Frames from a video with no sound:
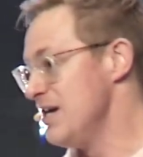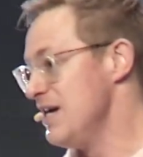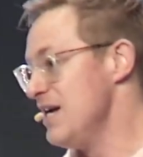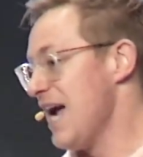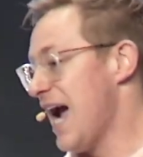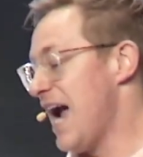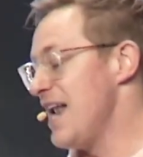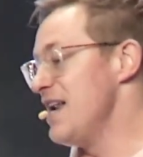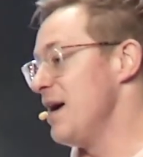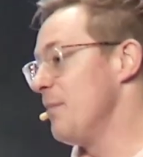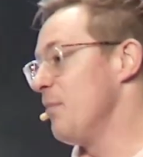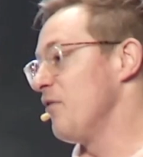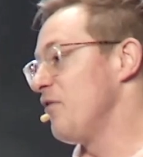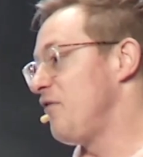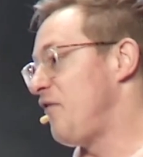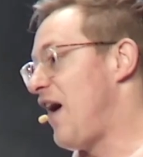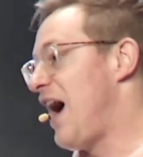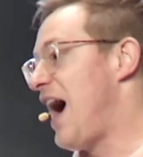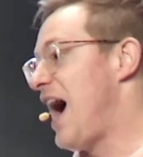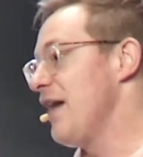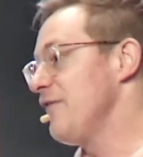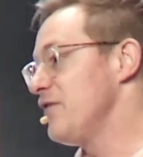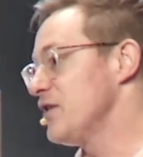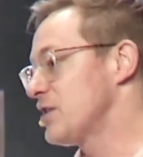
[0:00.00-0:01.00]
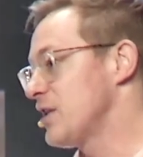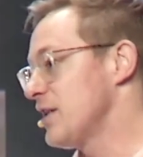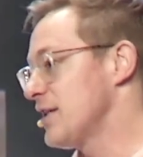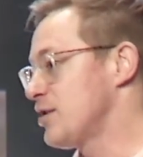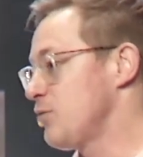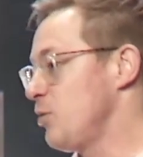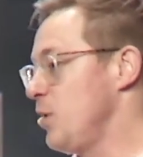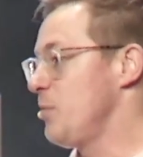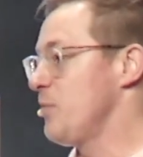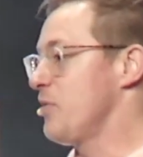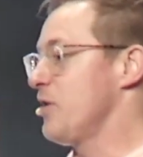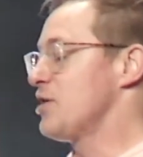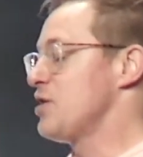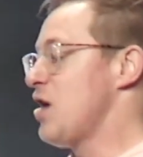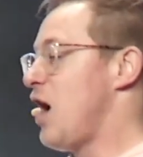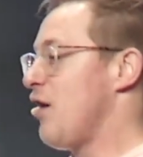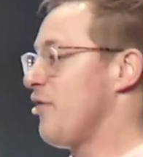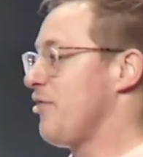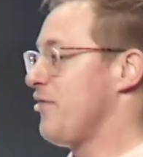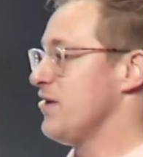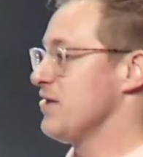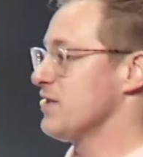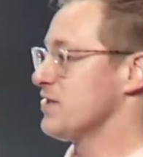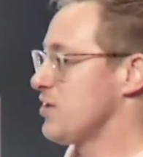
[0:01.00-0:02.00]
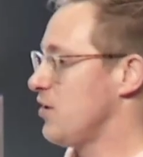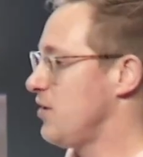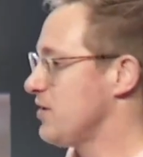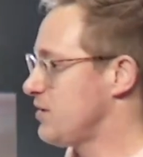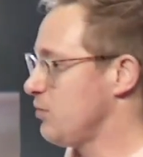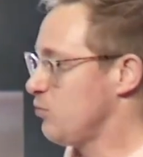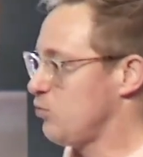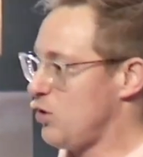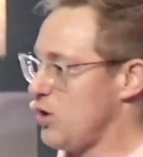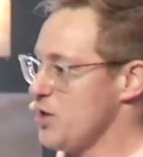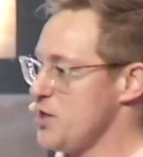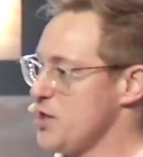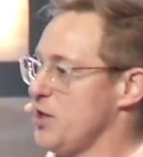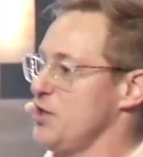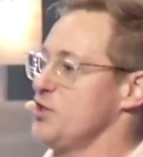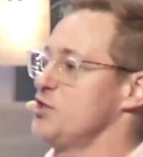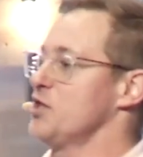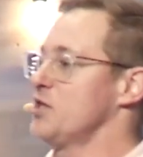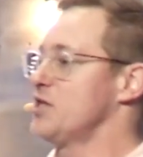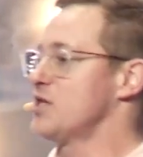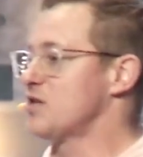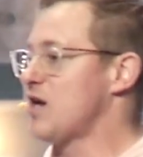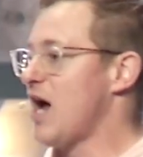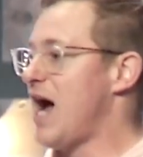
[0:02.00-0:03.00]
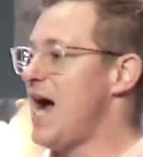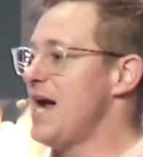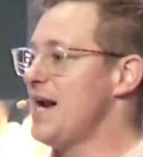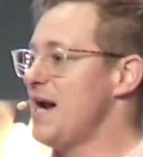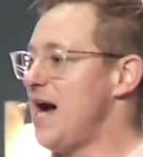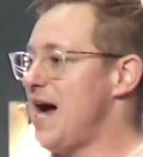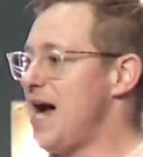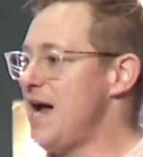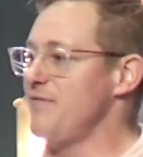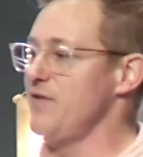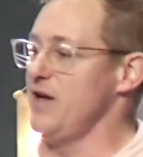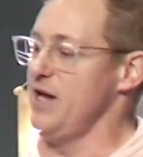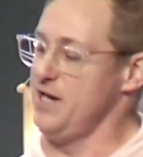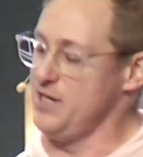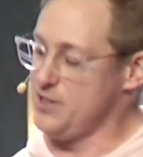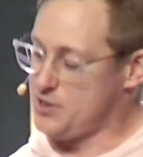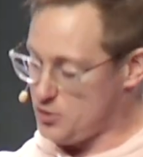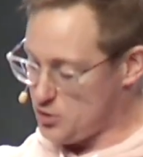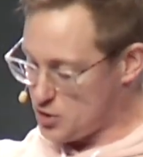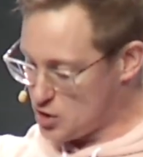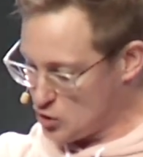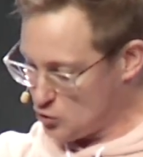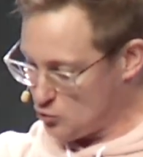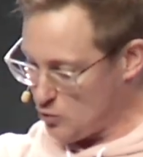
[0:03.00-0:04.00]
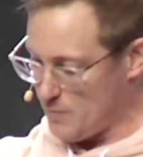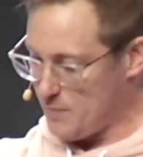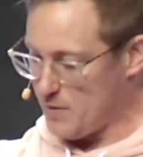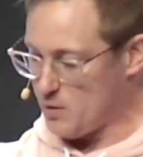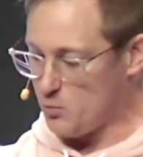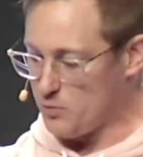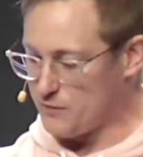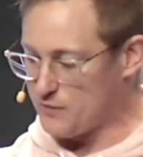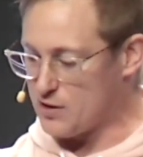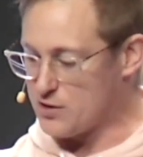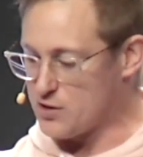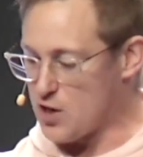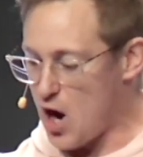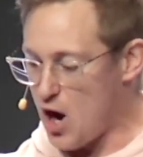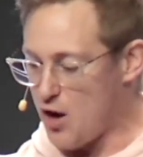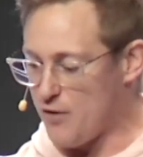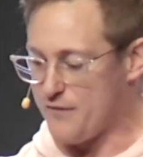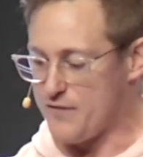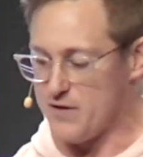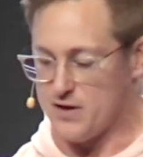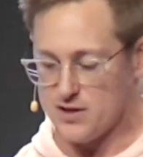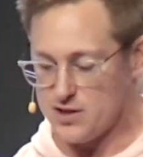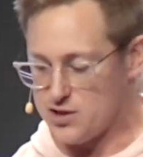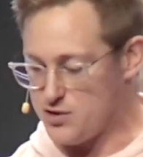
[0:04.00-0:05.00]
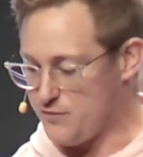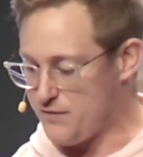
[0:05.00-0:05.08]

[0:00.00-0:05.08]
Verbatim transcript: And number five is to swim with the dolphins. So I said, well, you can just skydive into swimming with the dolphins.